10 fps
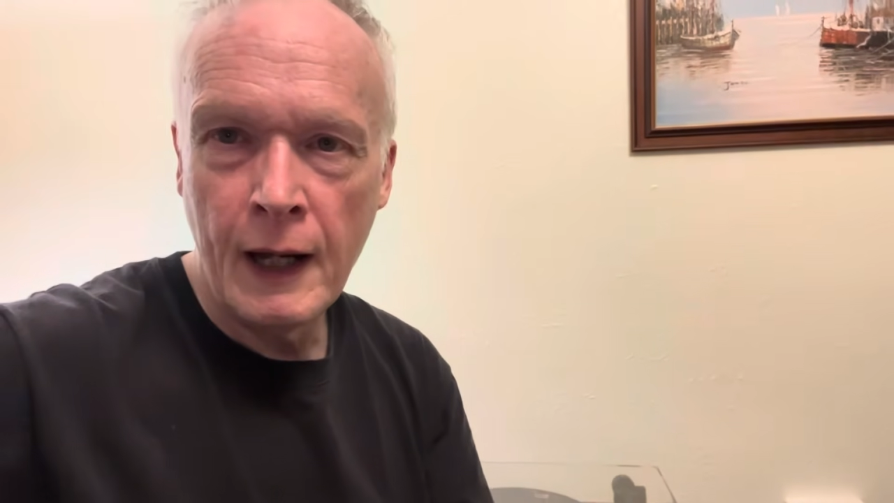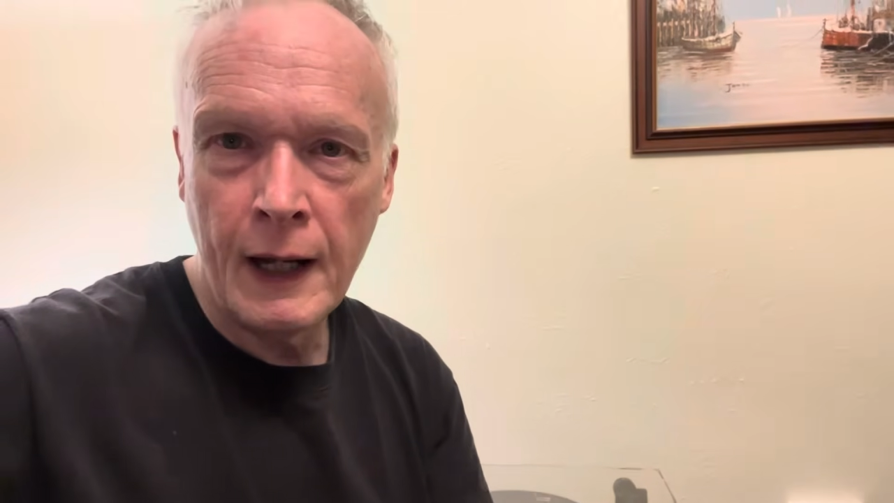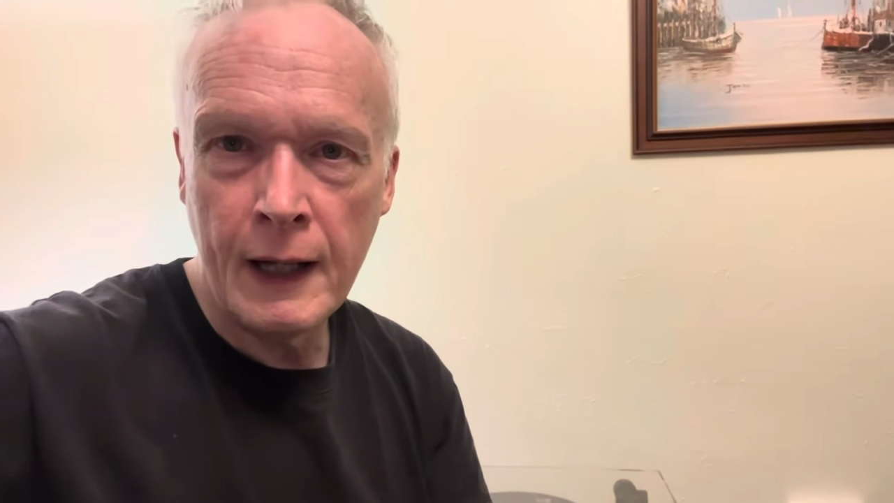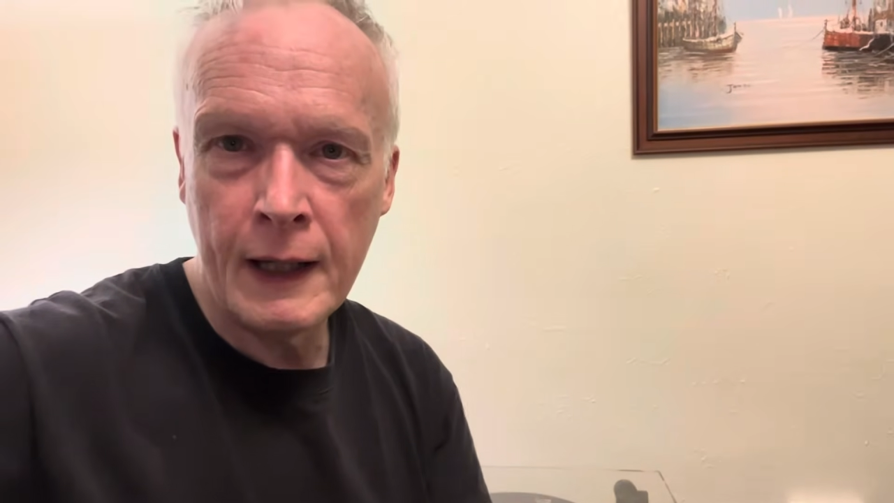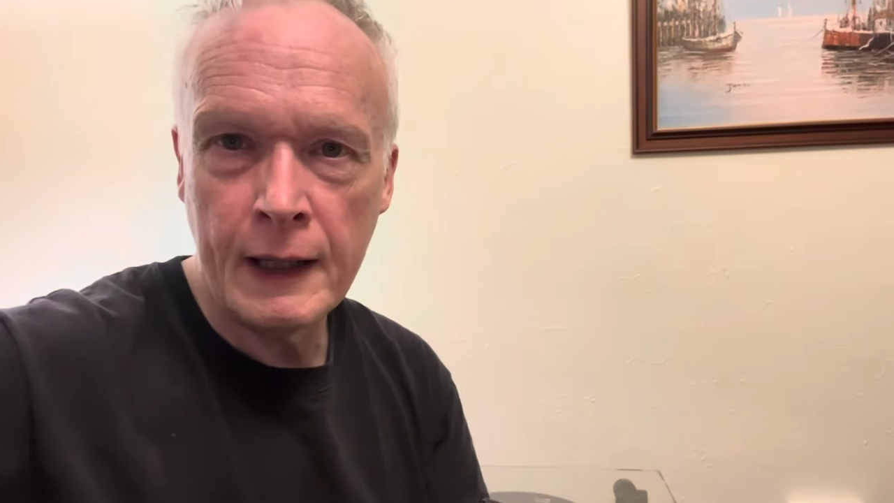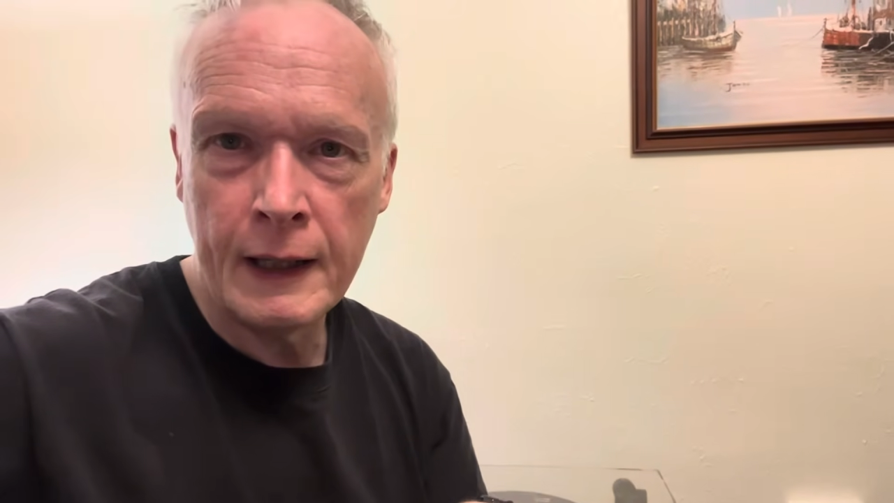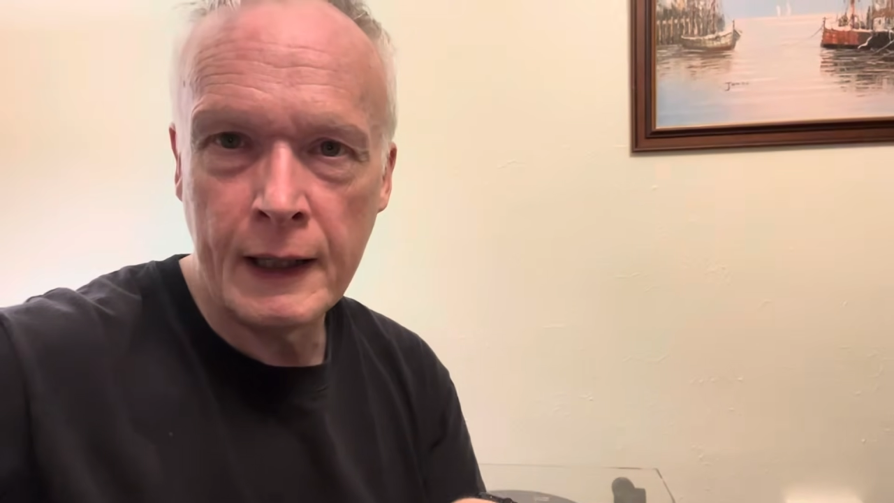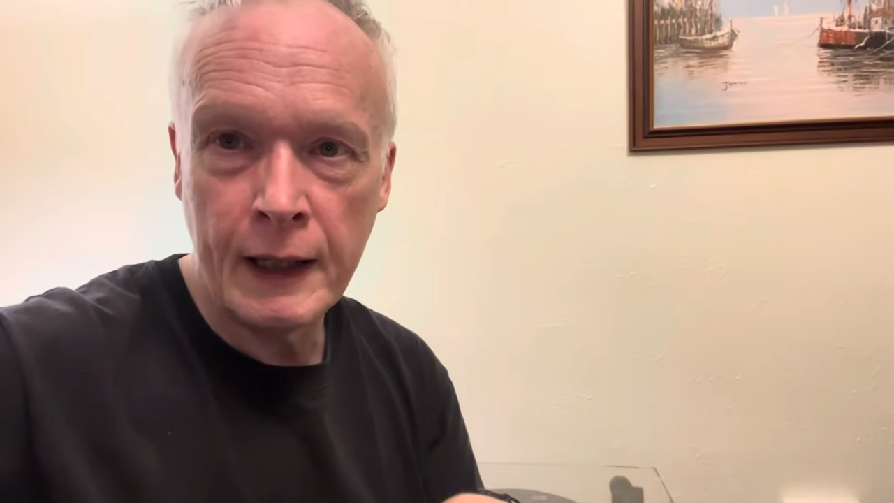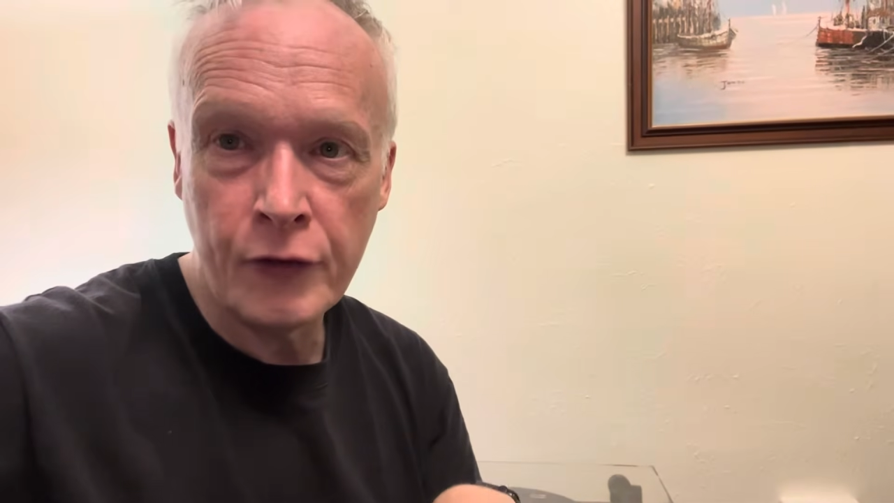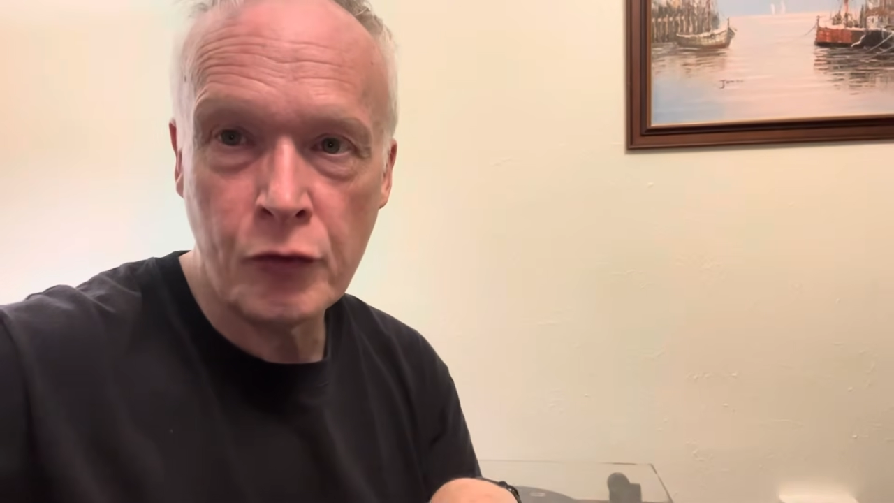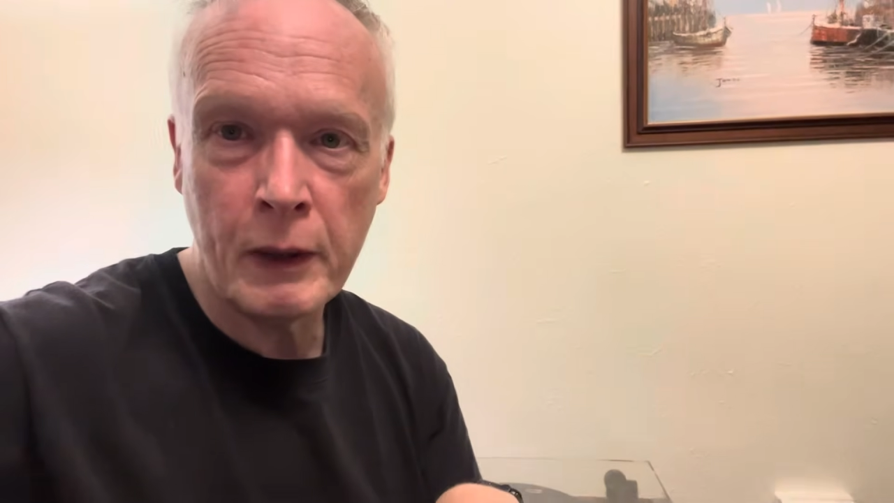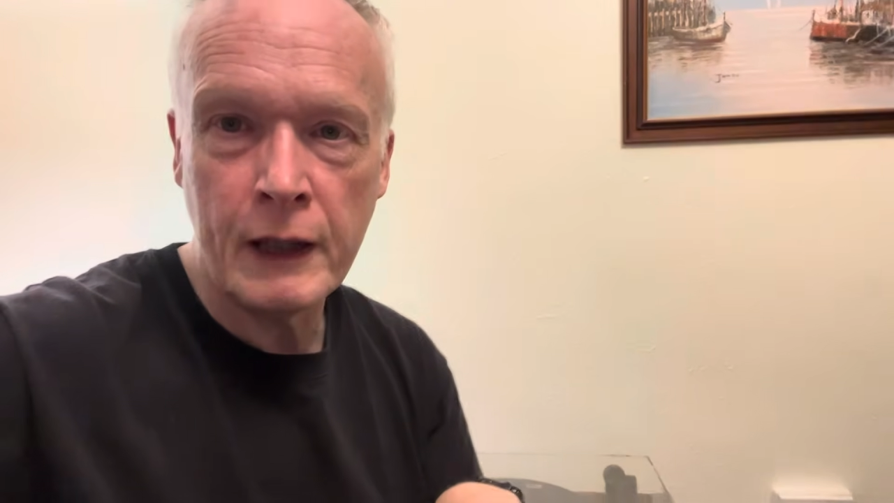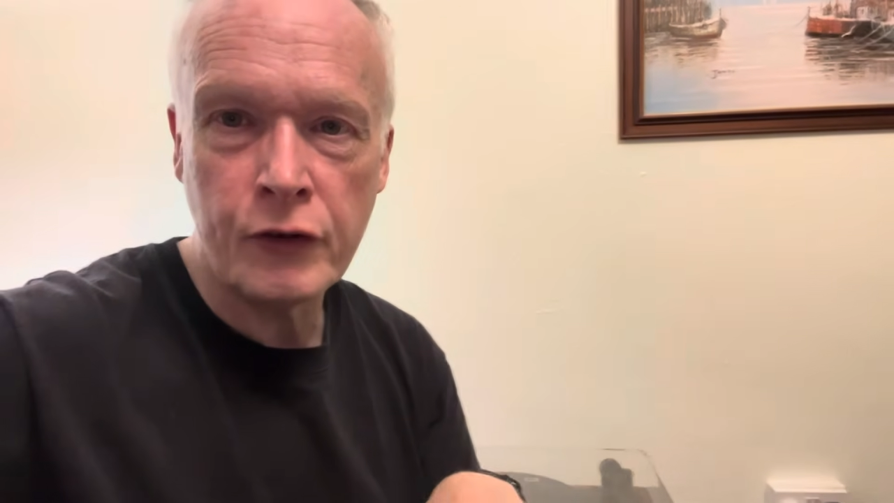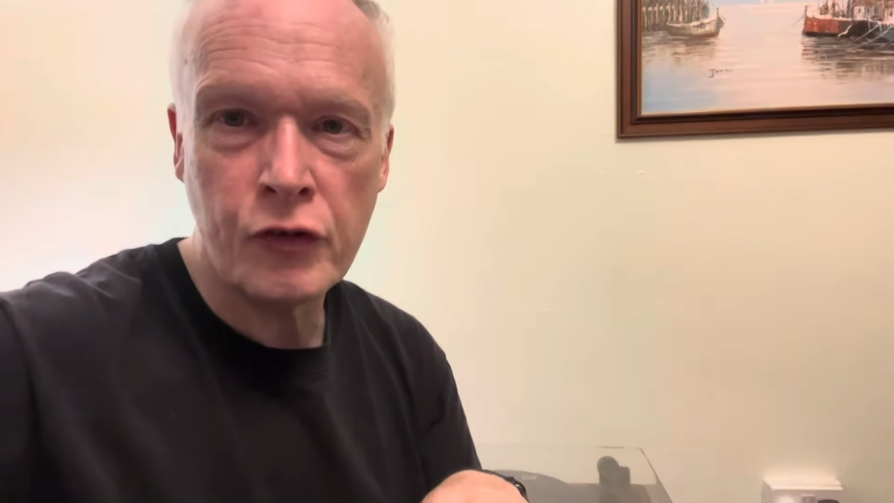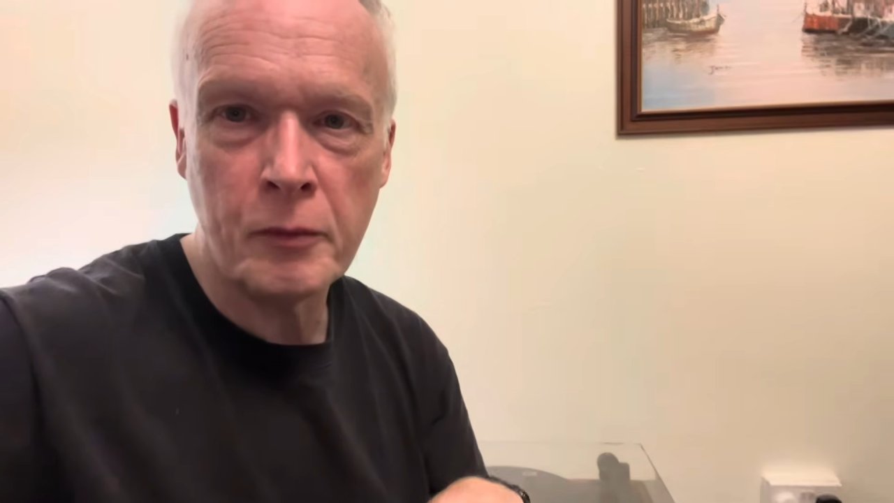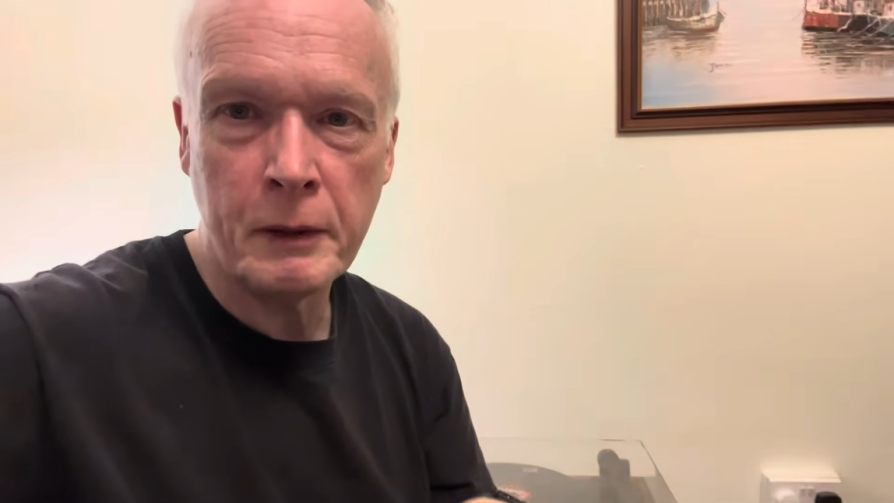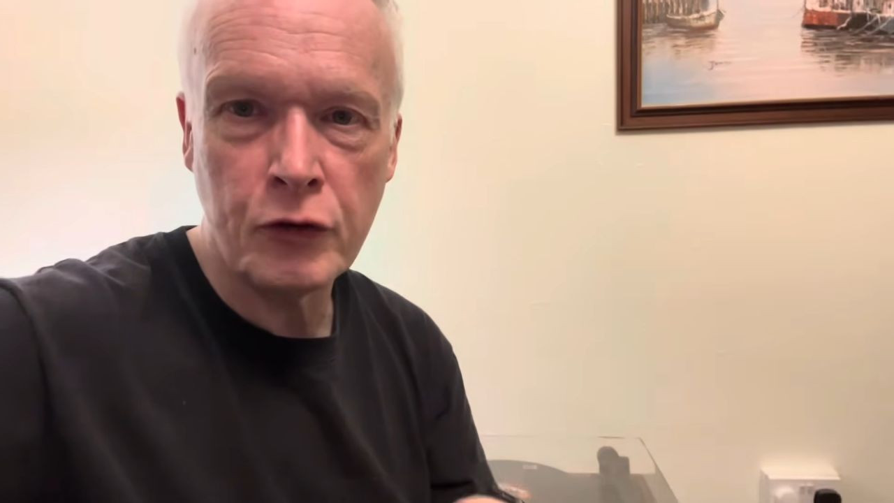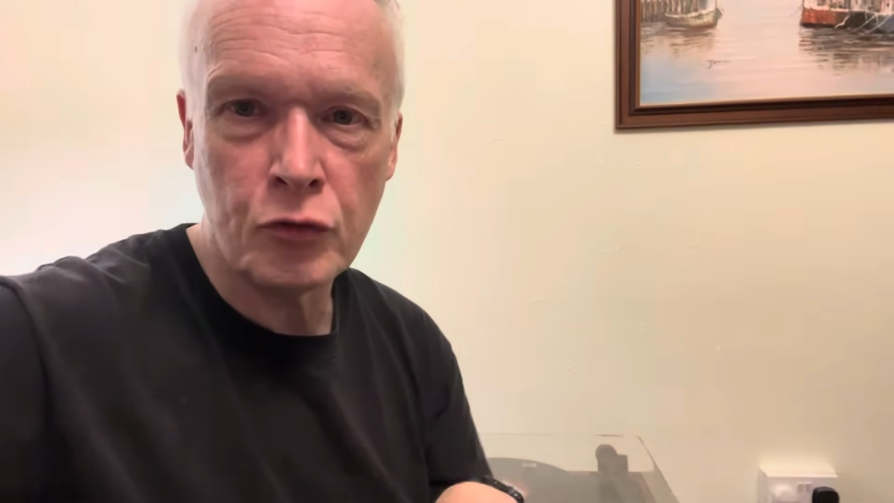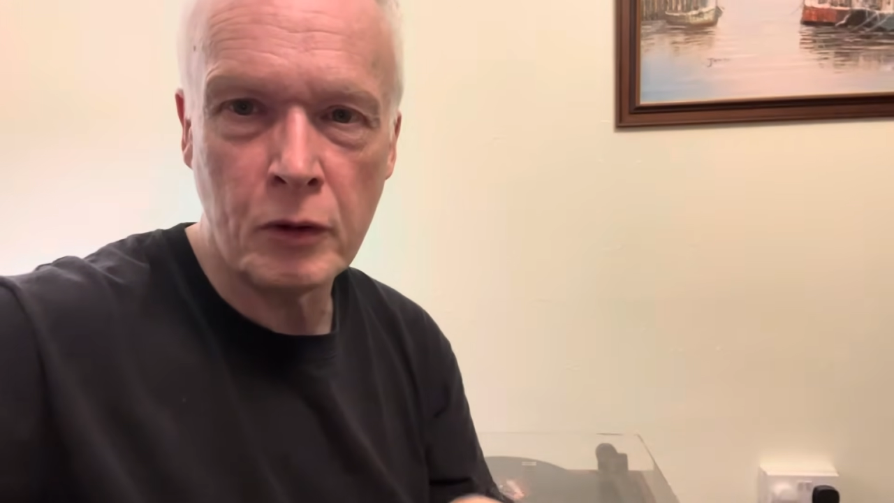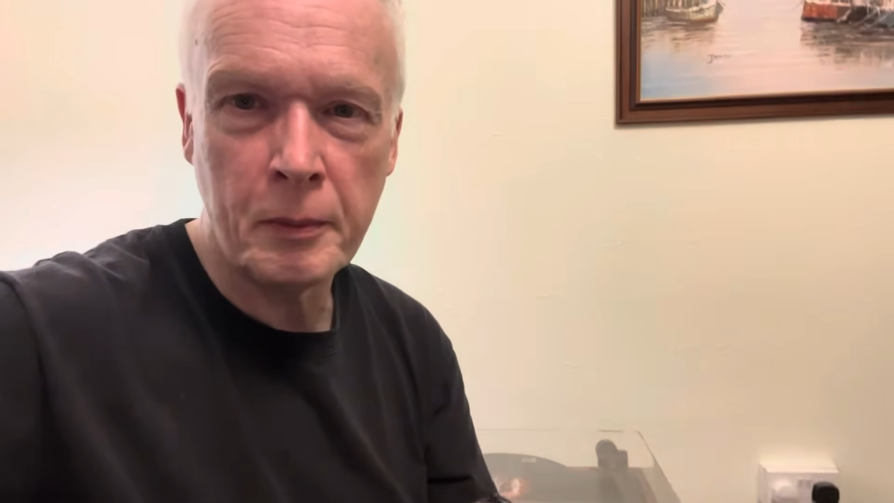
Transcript: as well, just to be sure.